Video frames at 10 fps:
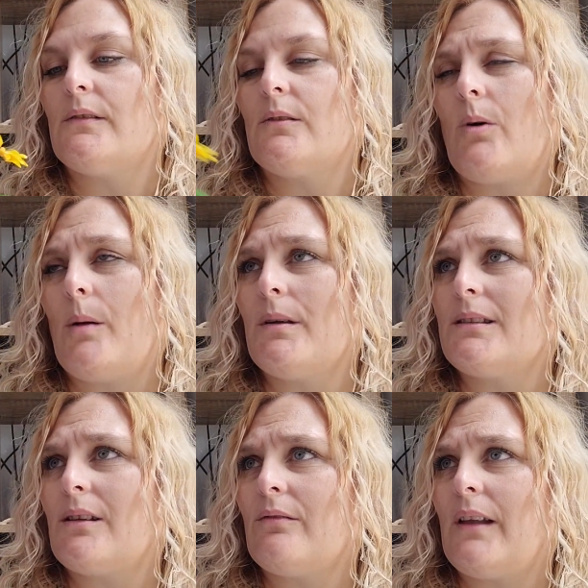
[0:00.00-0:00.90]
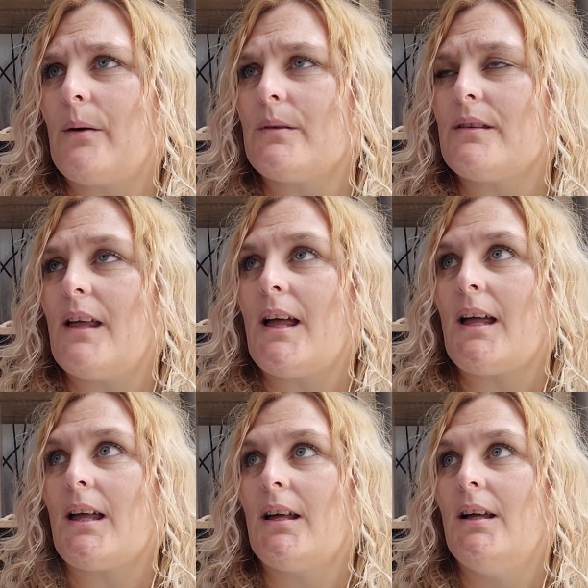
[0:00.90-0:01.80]
quite a bit of sunflowers
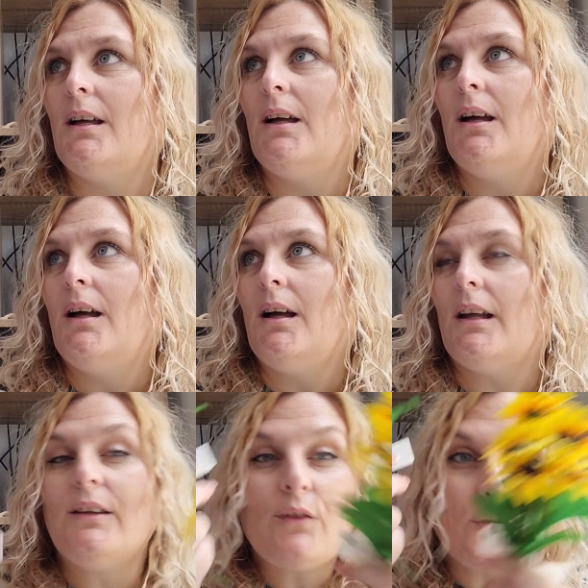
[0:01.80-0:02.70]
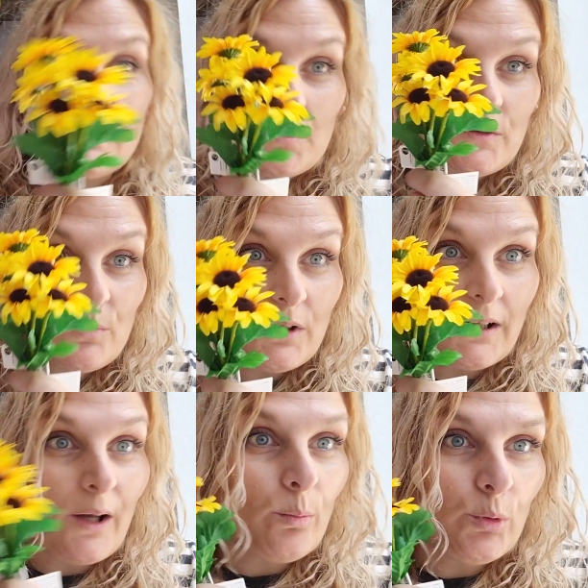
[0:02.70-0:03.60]
there. And even though this was from
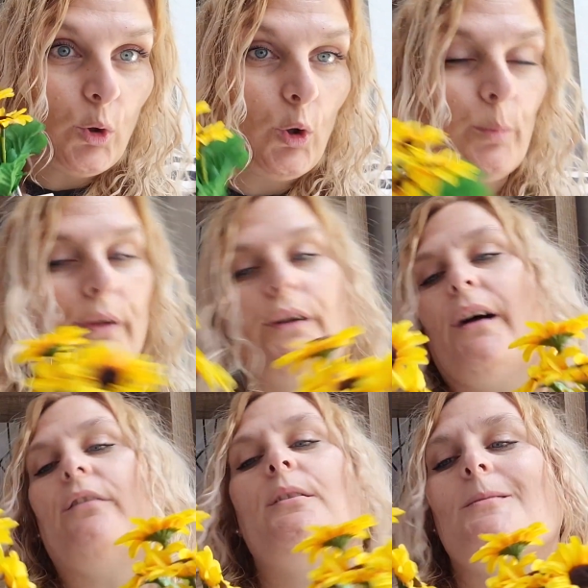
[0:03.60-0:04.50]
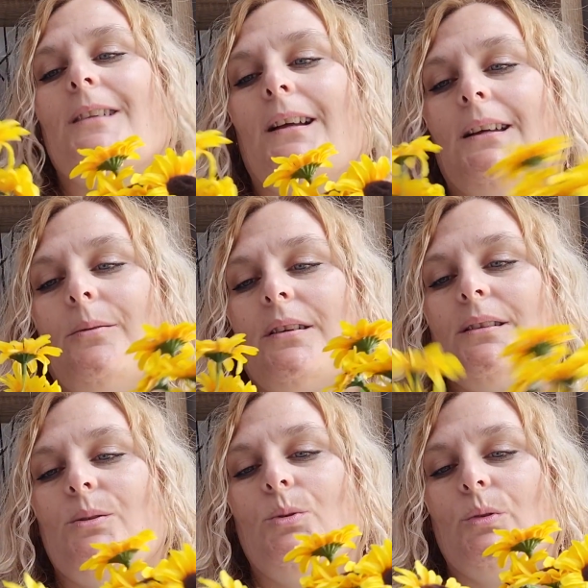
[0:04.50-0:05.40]
Dunelm, not Hobbycraft, I was like, when I
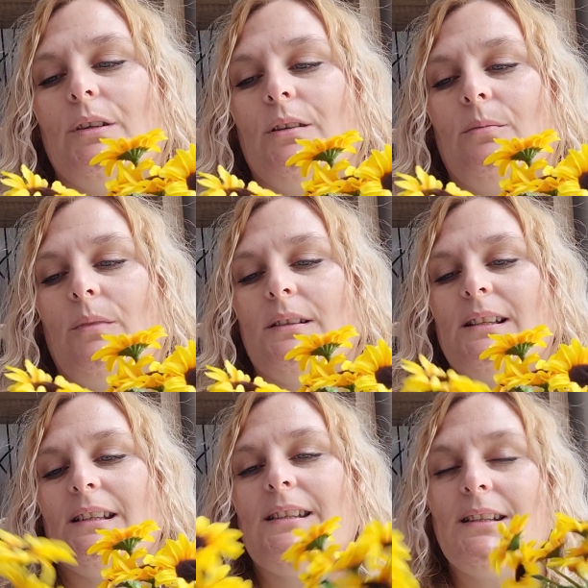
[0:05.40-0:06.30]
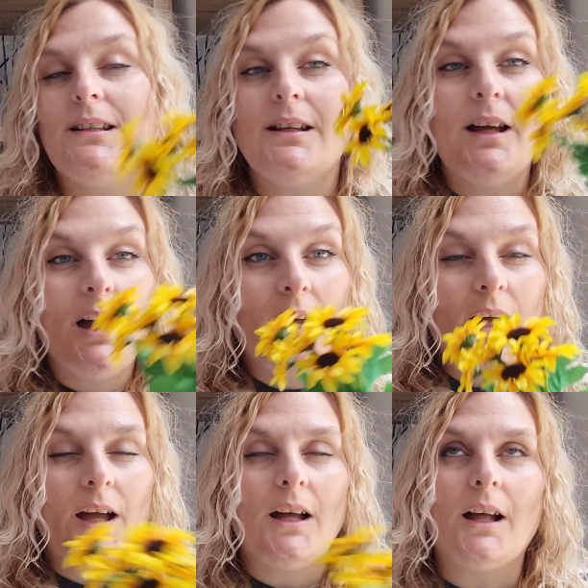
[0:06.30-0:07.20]
saw them, I was like
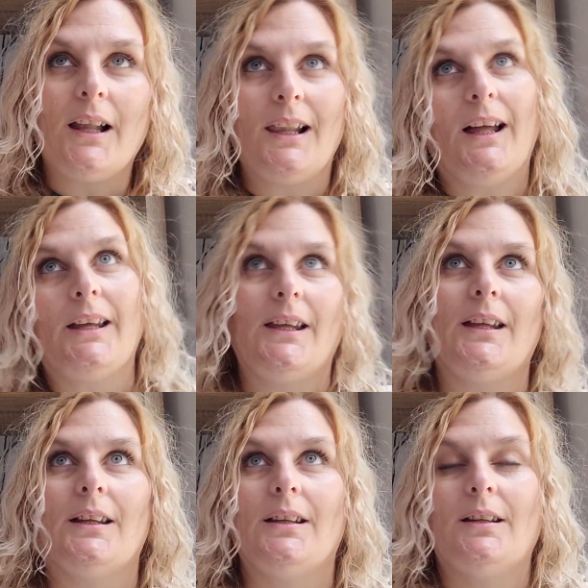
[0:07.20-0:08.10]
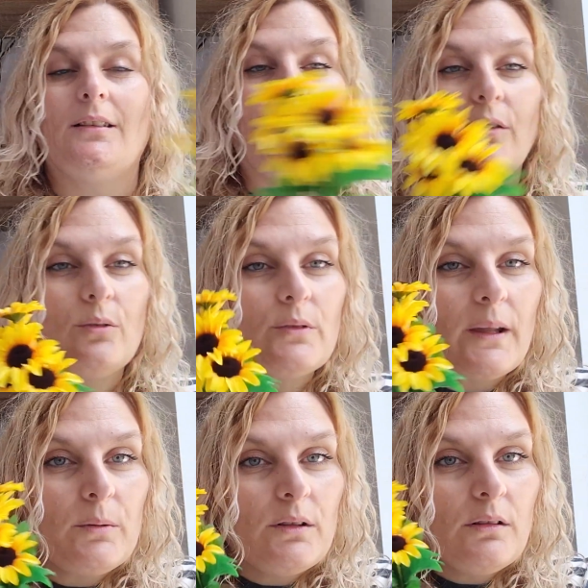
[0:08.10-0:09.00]
I thought they
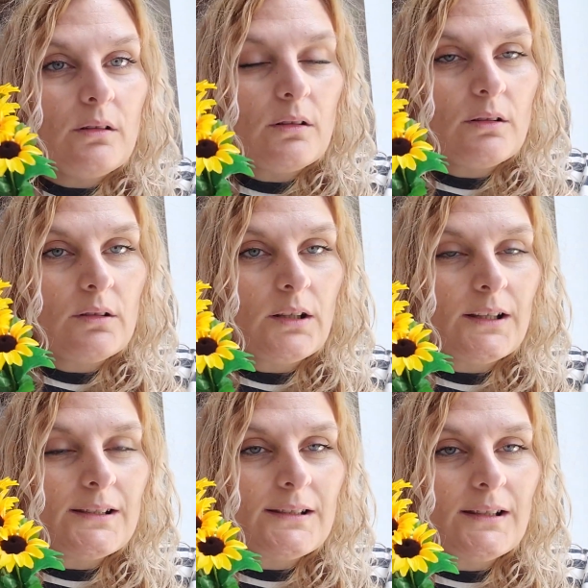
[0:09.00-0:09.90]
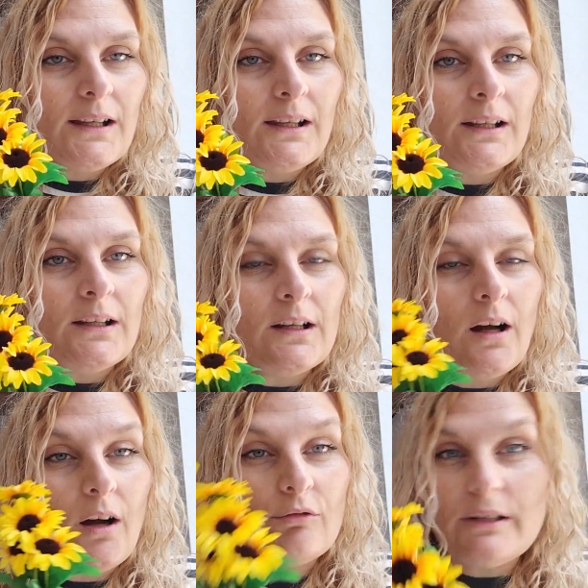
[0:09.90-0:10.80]
would look nice in
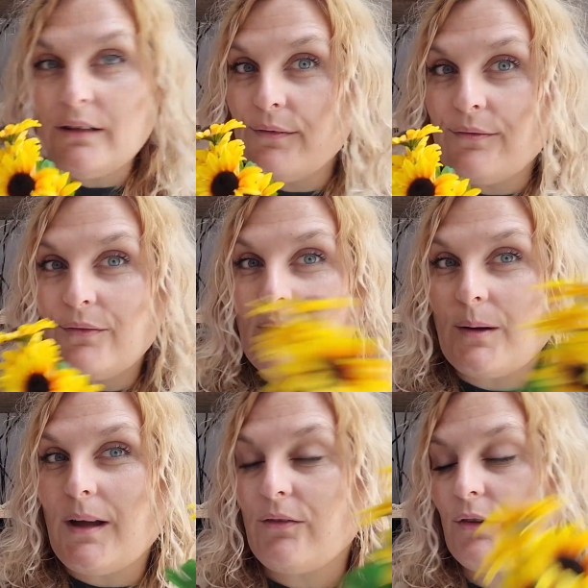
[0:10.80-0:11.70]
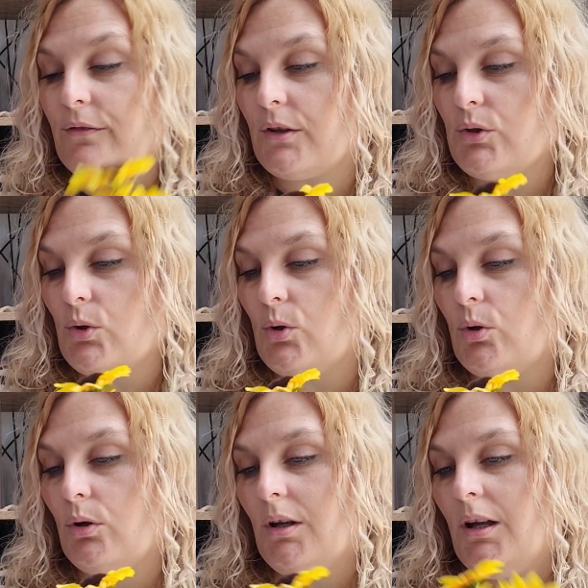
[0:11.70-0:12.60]
our wreath that I have on the front door,